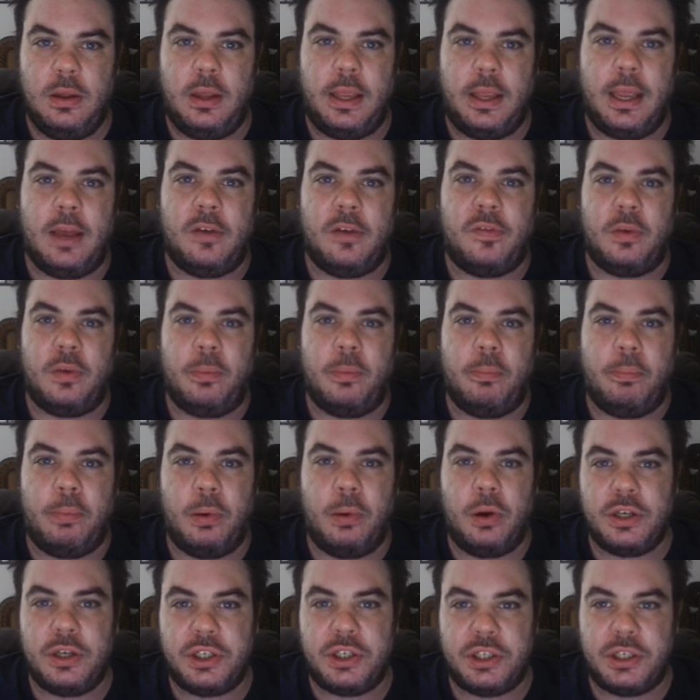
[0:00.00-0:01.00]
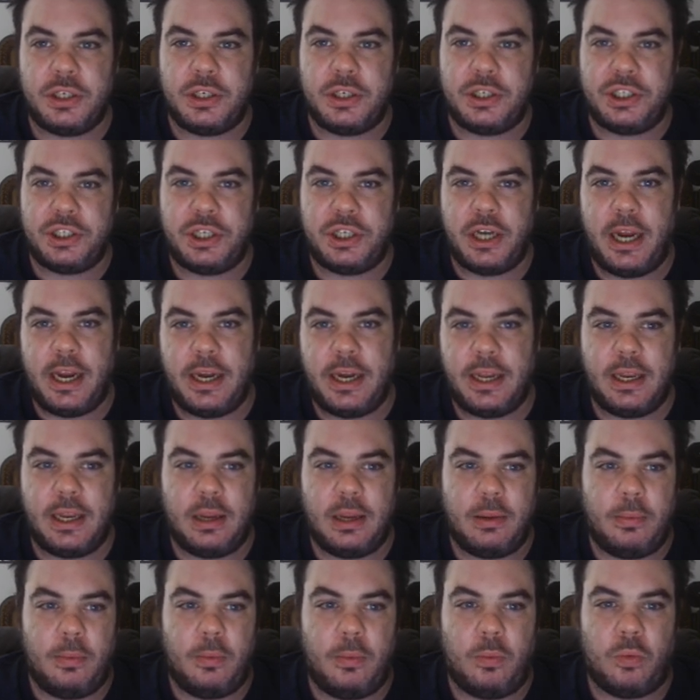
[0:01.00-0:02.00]
Yeah, from Bush,
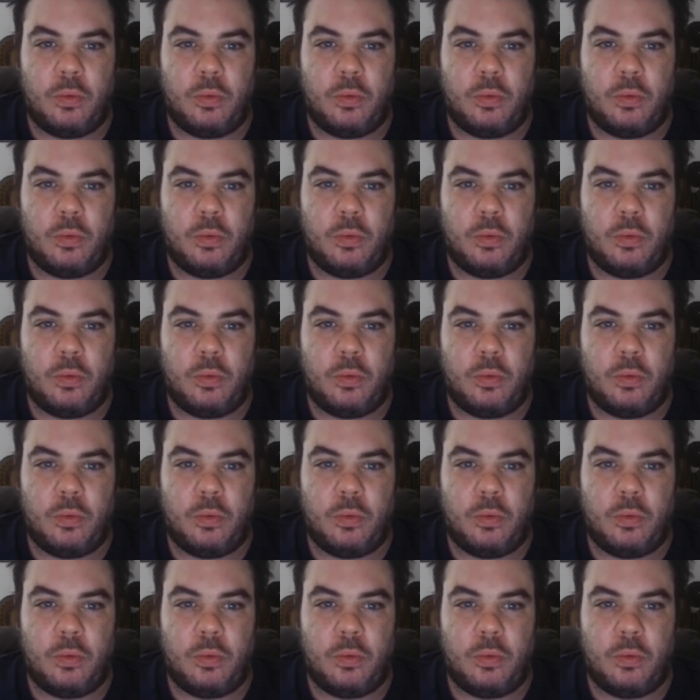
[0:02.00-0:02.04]
Cheney,